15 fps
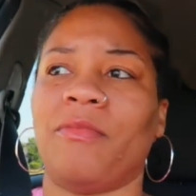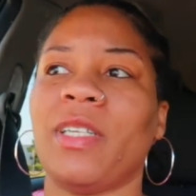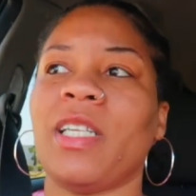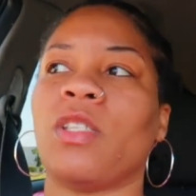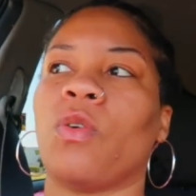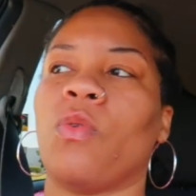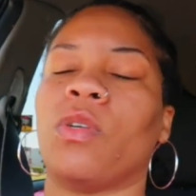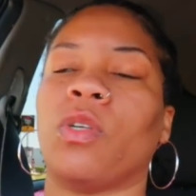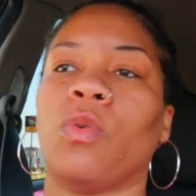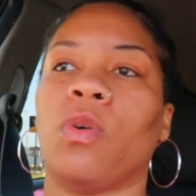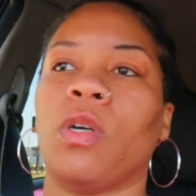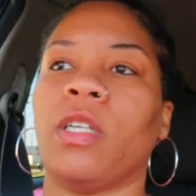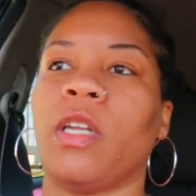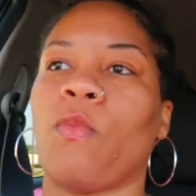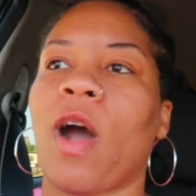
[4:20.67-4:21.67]
What is going
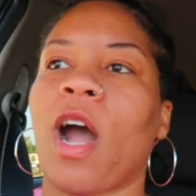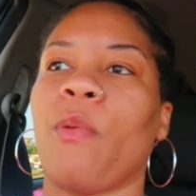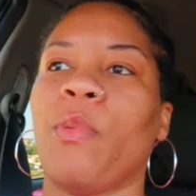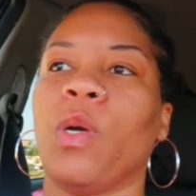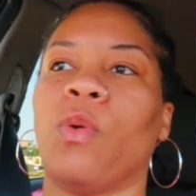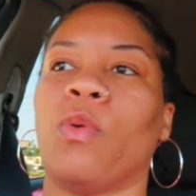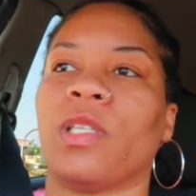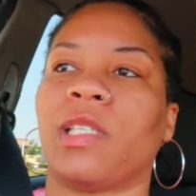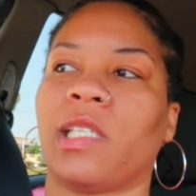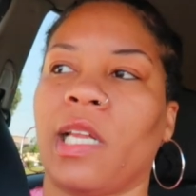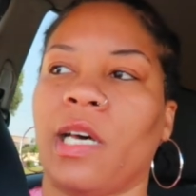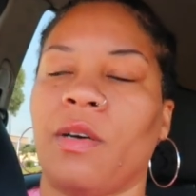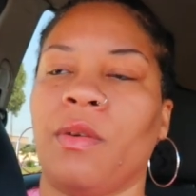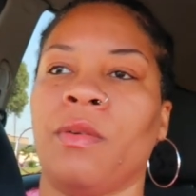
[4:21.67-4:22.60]
on? Now why are we going slow?